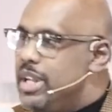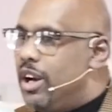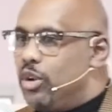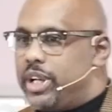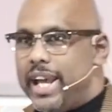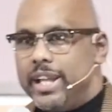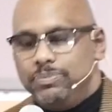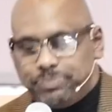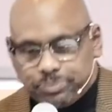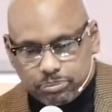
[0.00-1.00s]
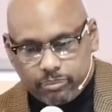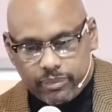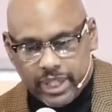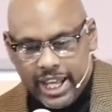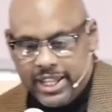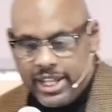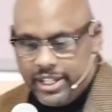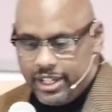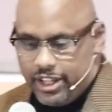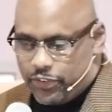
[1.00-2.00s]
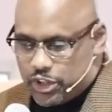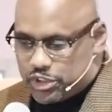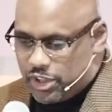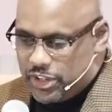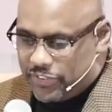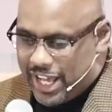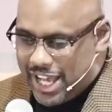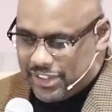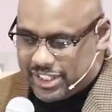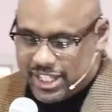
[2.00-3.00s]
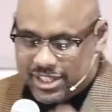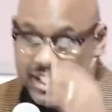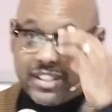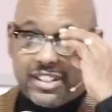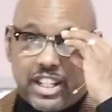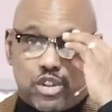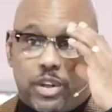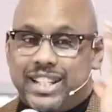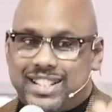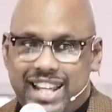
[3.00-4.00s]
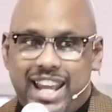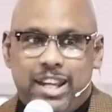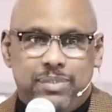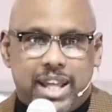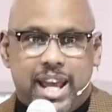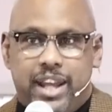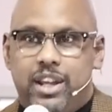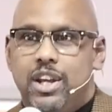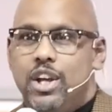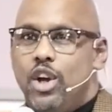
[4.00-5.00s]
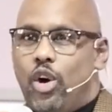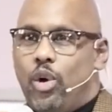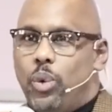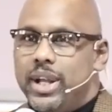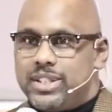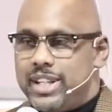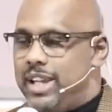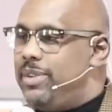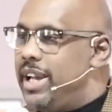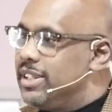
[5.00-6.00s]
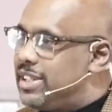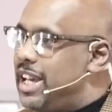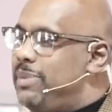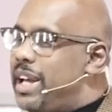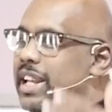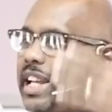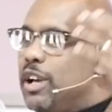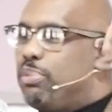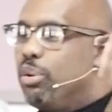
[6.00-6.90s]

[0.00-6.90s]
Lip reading: okay? And then in verse 35, it says this. It says, on the same day. On what same day? The same day that he had